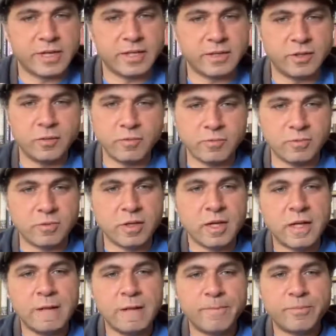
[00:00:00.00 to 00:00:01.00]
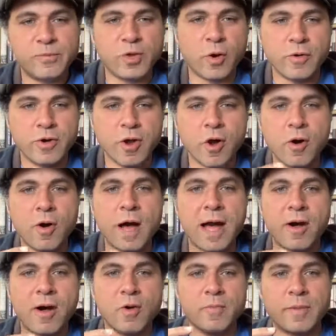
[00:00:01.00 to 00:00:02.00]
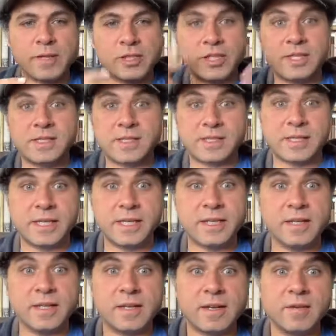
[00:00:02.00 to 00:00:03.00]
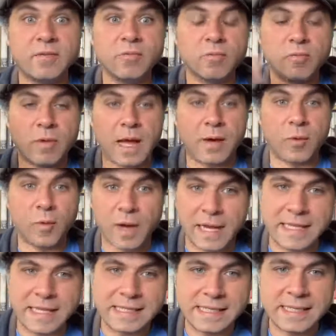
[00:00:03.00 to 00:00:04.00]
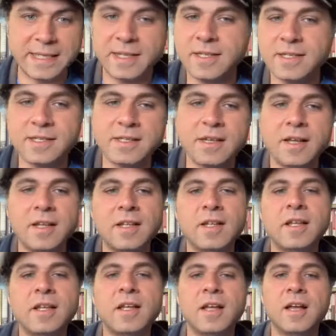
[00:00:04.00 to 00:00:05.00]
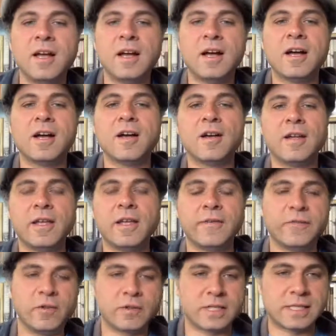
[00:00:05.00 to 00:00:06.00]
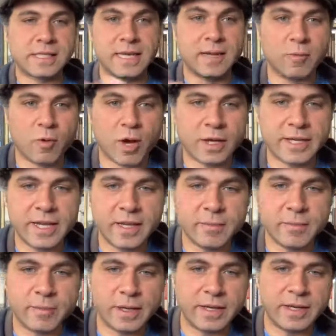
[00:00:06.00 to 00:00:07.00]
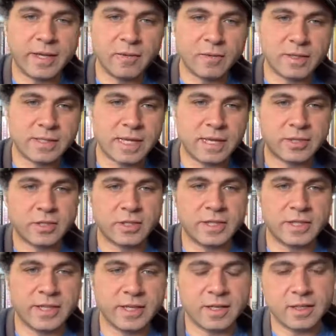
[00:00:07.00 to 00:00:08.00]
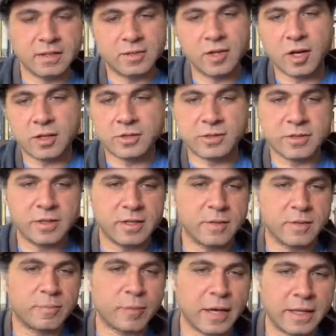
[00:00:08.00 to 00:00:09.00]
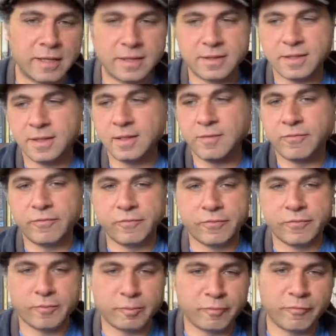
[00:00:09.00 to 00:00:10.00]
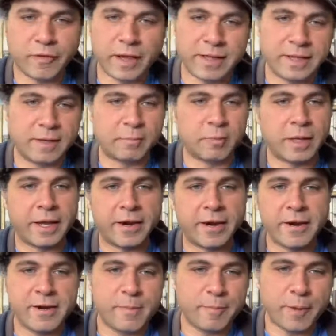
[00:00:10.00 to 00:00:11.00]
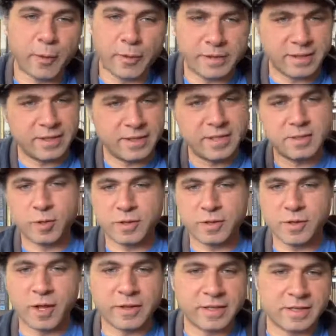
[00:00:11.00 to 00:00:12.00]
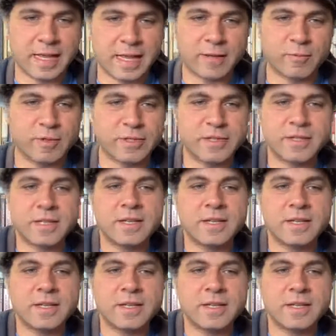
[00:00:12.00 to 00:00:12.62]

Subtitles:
You don't know how much he's seen and how wise he is if you just see him walking. But he was actually a doctor and a pilot and a violin player and a poet, and he spoke all these languages.